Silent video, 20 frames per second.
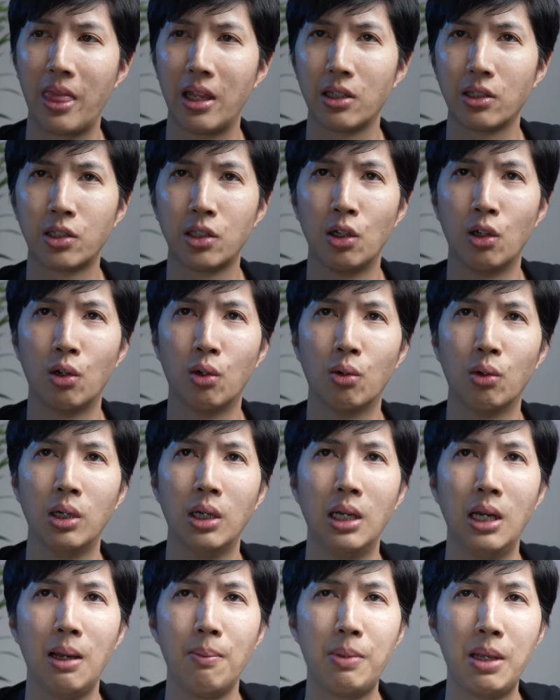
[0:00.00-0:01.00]
So
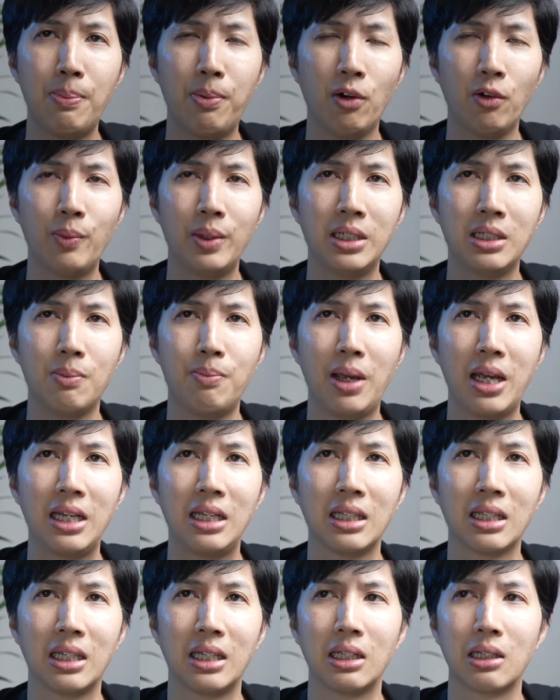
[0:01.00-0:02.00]
people have been
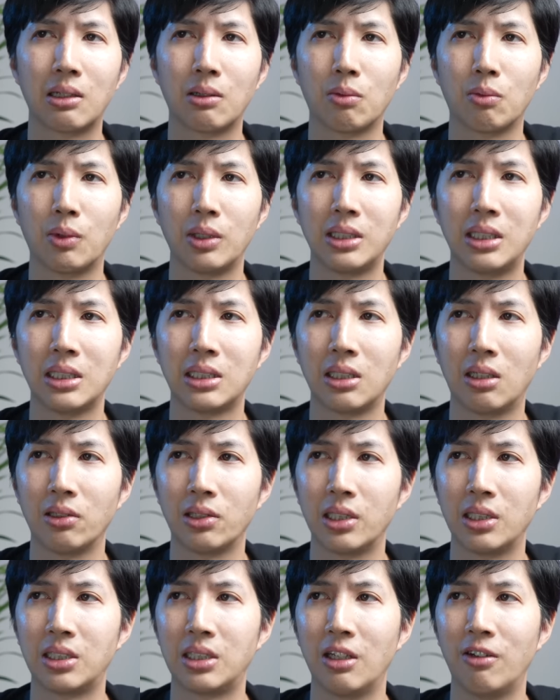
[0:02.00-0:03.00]
debating like what all
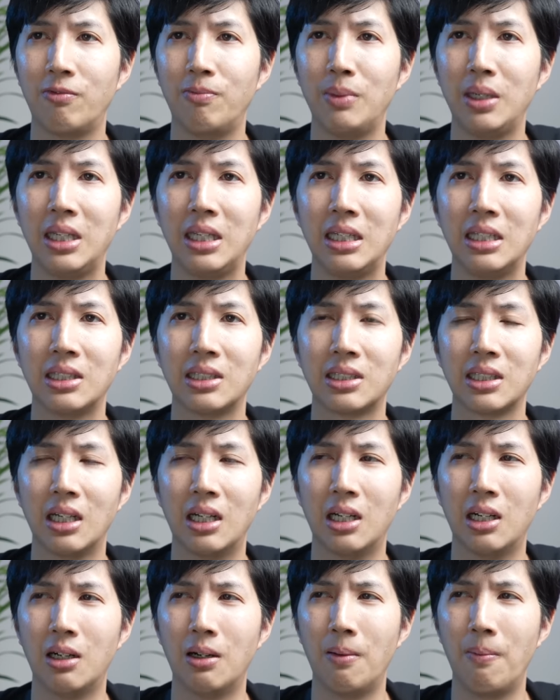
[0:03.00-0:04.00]
this stuff means.
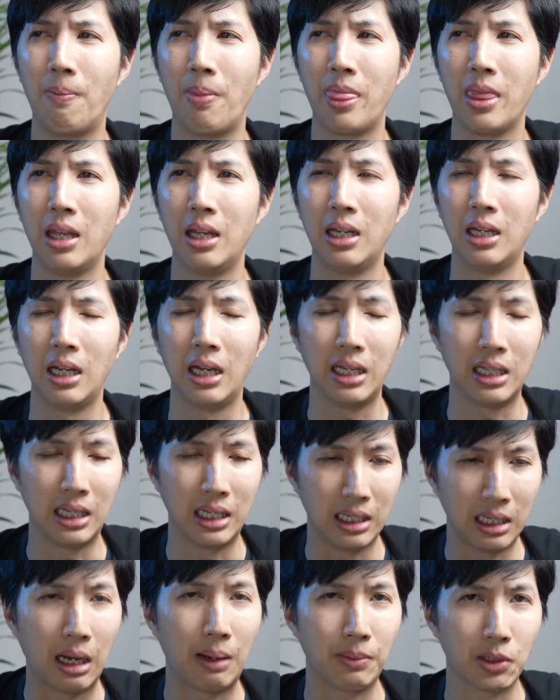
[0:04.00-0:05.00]
And
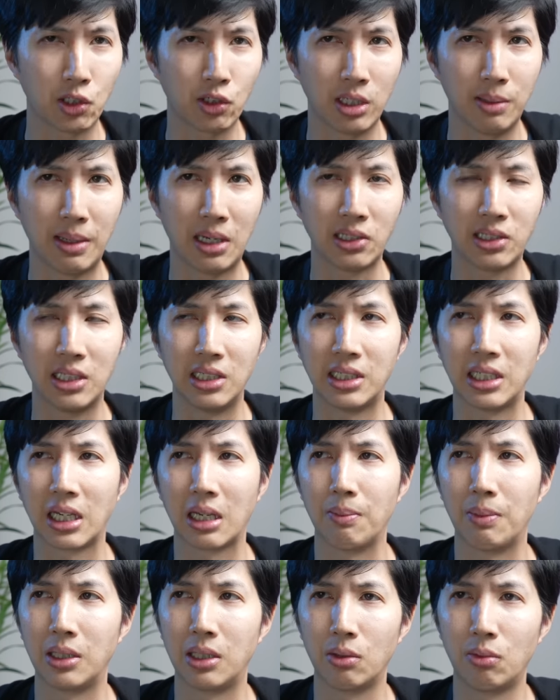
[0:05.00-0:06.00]
I'm going to show you the balance sheet in a
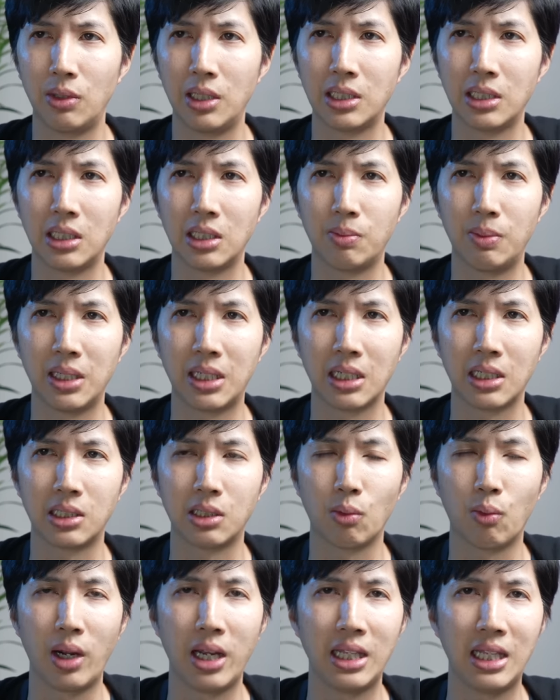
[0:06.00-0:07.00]
second, but the reason is because
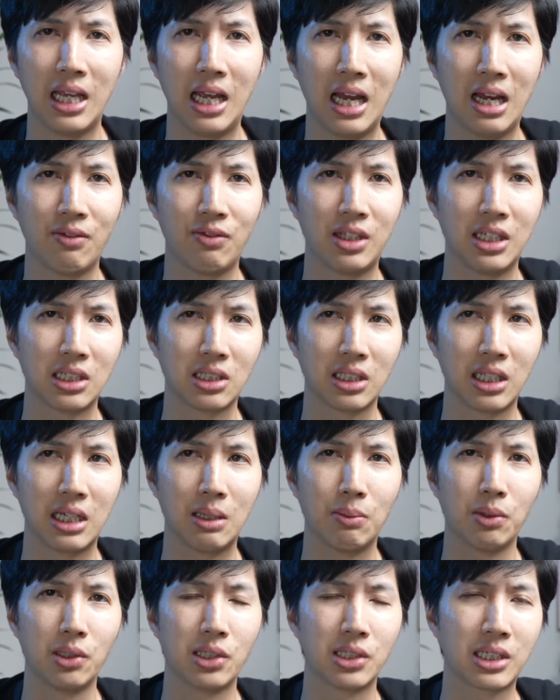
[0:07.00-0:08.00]
the way they have things
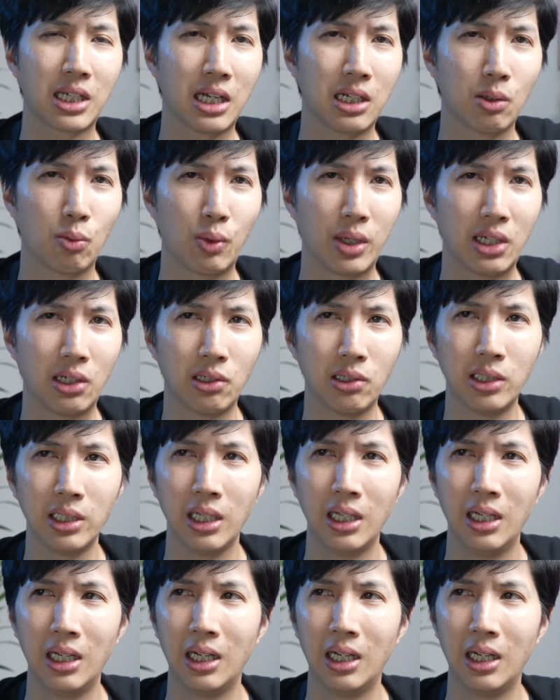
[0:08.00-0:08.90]
labeled is kind of weird.